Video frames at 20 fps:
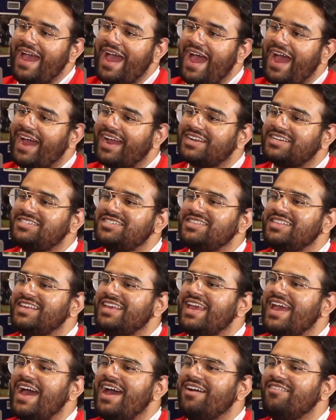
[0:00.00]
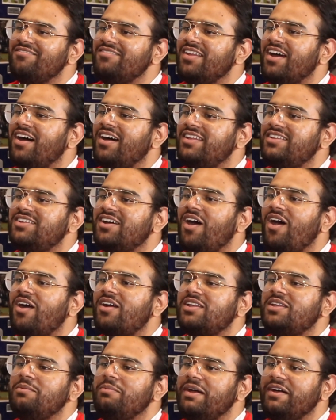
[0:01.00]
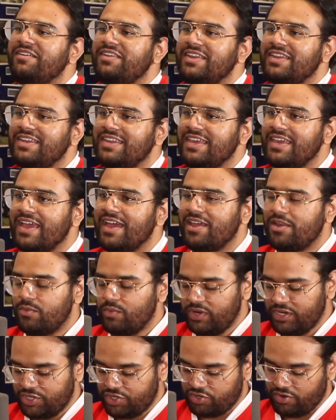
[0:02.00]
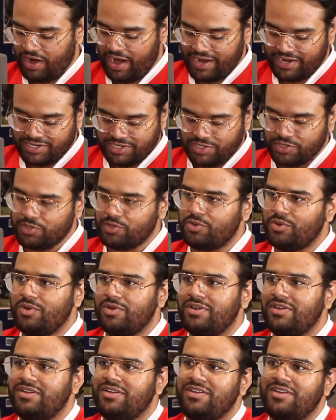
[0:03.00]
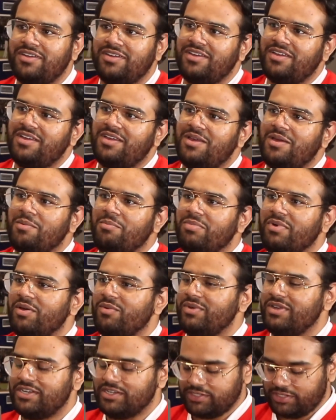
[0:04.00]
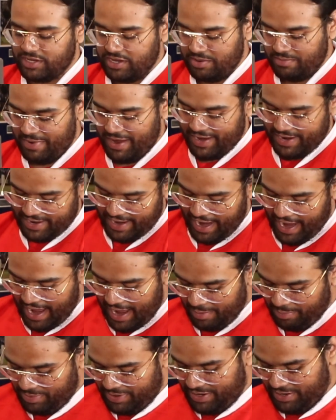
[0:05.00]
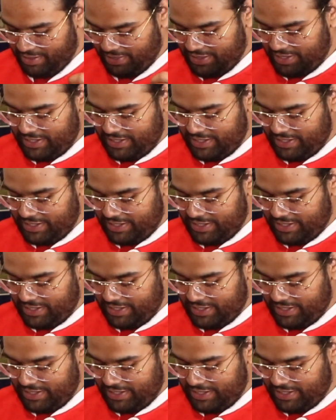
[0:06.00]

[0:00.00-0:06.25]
We actually have not talked about it yet. We tried to, but we just couldn't make it happen.